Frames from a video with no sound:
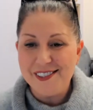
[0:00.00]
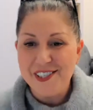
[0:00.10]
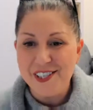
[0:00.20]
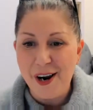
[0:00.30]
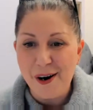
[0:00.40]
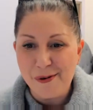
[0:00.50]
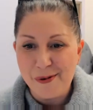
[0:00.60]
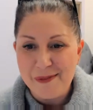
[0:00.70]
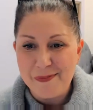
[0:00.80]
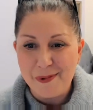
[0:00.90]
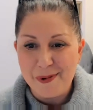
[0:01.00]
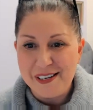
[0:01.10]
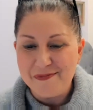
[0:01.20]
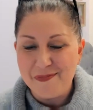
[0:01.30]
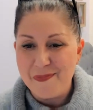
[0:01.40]
show. We
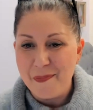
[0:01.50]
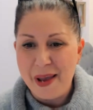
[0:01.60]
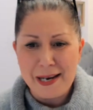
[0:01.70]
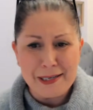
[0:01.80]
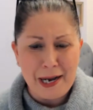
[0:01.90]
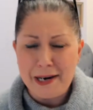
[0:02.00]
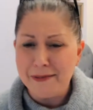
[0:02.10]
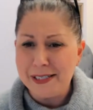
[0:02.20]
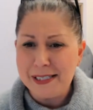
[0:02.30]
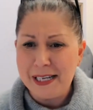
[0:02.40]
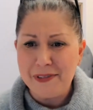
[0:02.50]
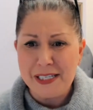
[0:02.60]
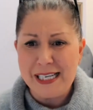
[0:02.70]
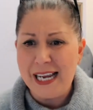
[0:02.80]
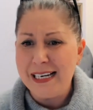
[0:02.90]
made kind of a save
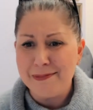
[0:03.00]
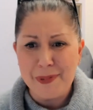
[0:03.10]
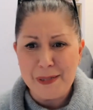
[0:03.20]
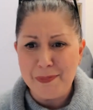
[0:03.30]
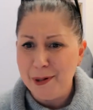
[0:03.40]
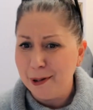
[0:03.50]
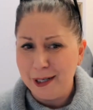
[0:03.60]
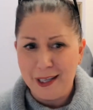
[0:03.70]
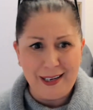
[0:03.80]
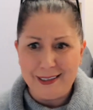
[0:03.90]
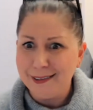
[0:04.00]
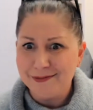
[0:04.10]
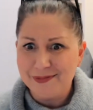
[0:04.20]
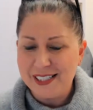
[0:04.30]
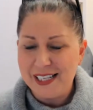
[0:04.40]
the date and people were like
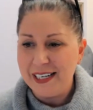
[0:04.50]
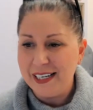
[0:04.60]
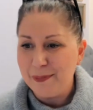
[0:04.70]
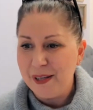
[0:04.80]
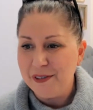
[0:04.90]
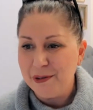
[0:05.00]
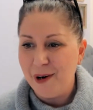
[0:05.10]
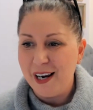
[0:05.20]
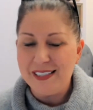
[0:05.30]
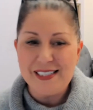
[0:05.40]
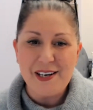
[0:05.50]
signing up left and right.